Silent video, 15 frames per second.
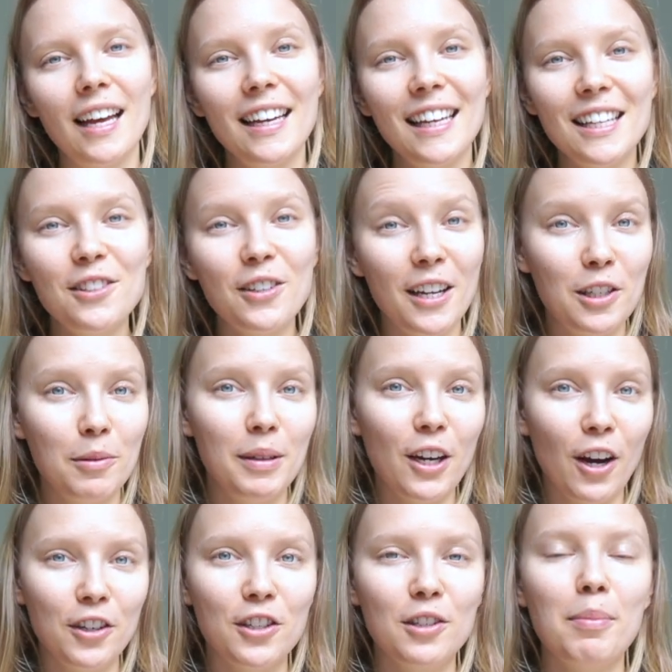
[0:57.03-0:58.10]
Again, trying to be
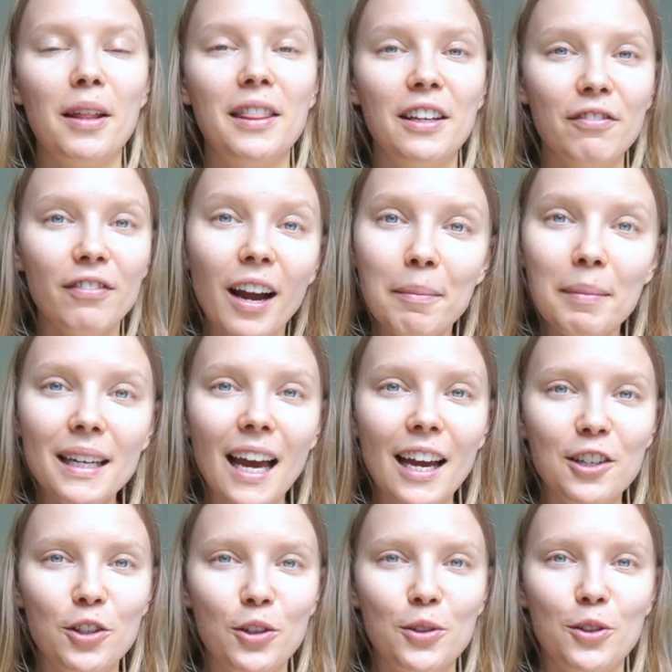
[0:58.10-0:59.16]
conscious about the environment, I
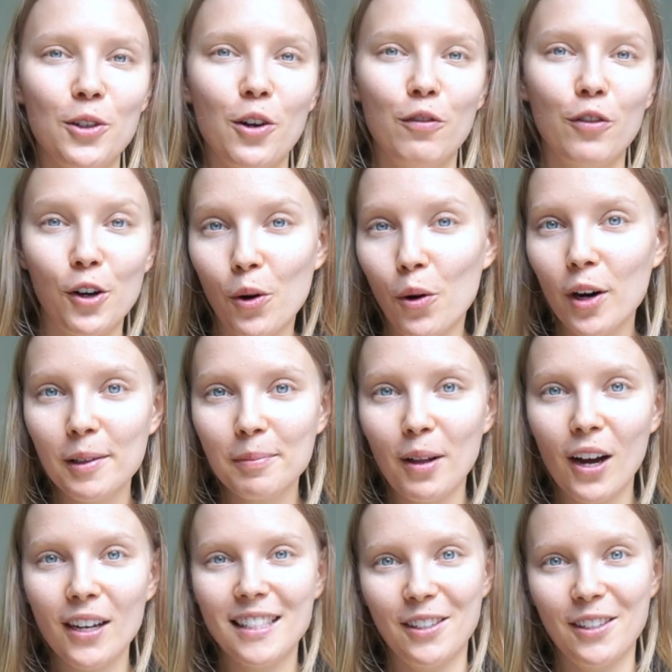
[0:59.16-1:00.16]
chose to go for cork blocks.